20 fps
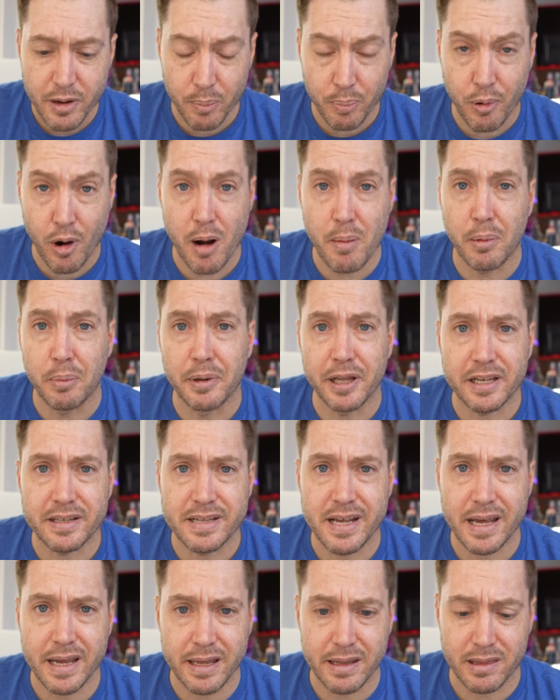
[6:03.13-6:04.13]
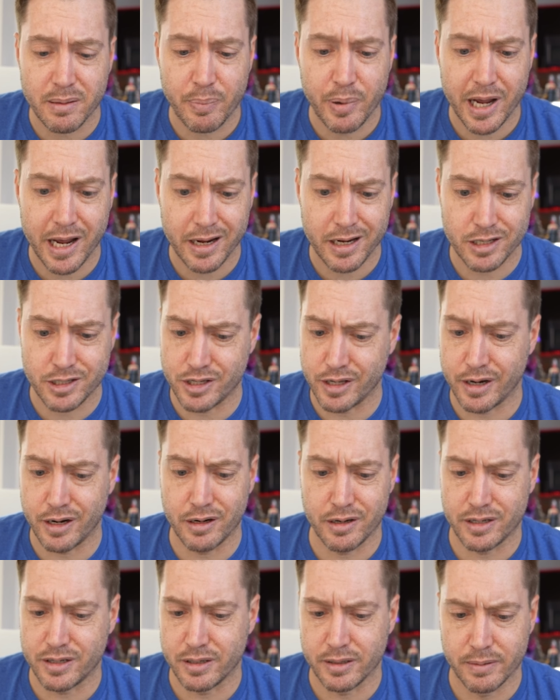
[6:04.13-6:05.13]
they're probably taking the package
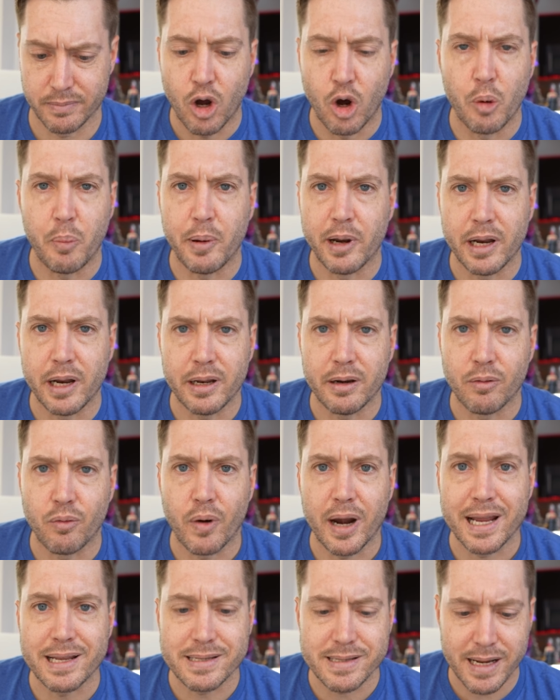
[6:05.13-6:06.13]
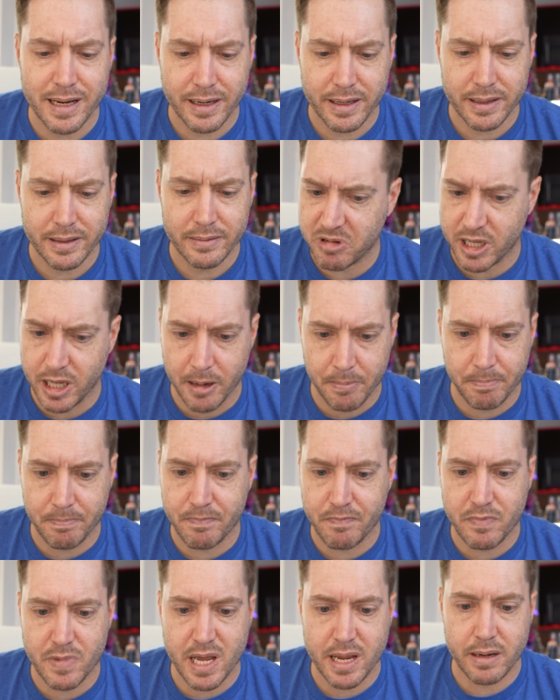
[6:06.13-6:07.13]
there to open it and ransack it. Yep,
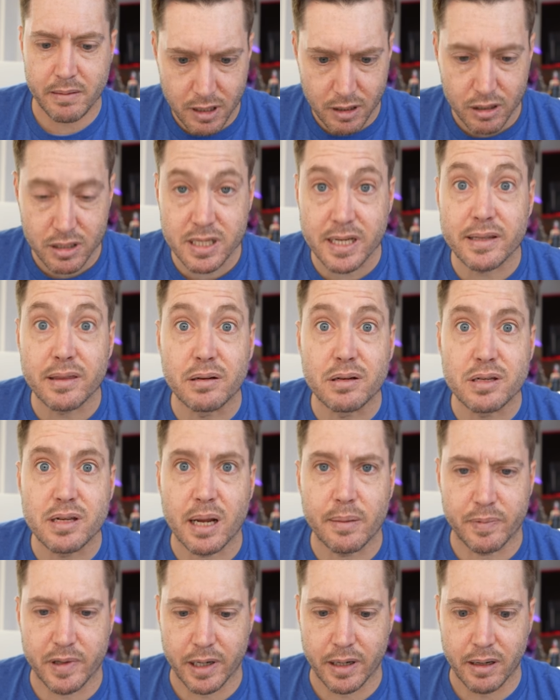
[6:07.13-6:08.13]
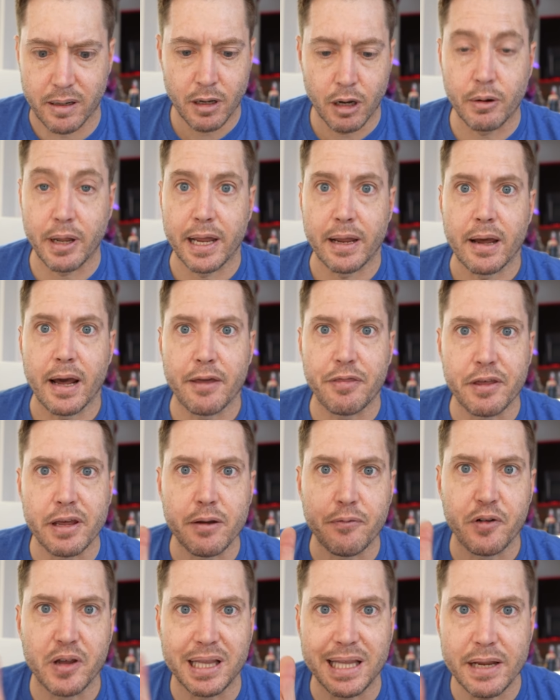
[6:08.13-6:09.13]
they, it looks like they're stopped there. Okay, I
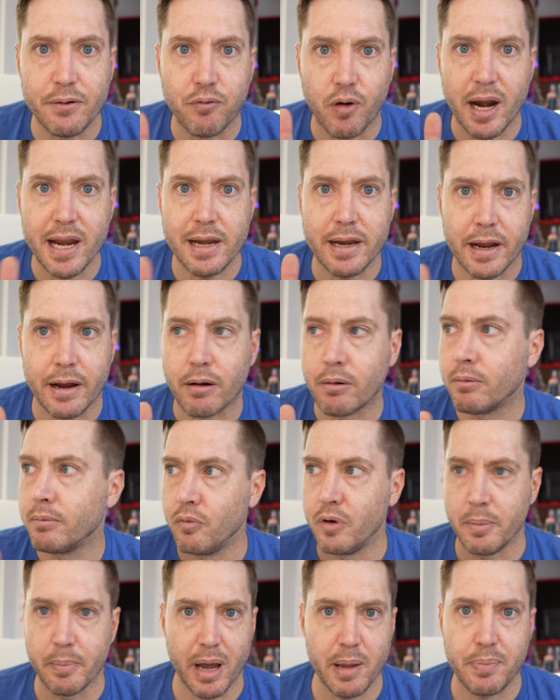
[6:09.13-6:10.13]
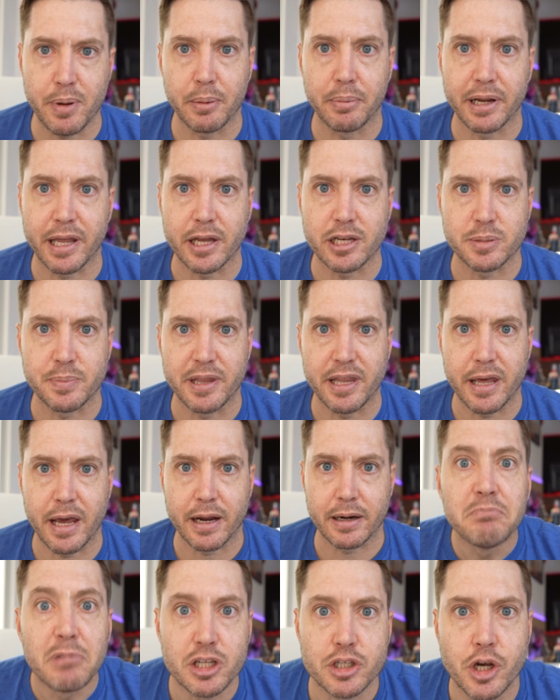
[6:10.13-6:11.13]
think if we leave right now, we might be able to catch them in the
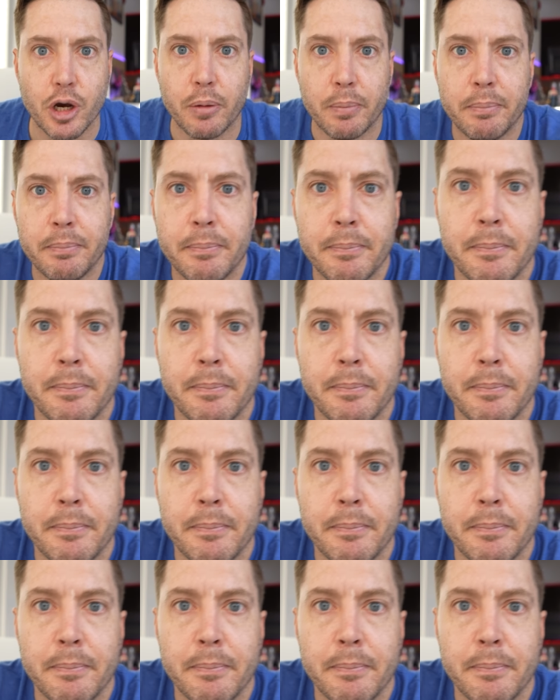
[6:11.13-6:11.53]
act. Let's go.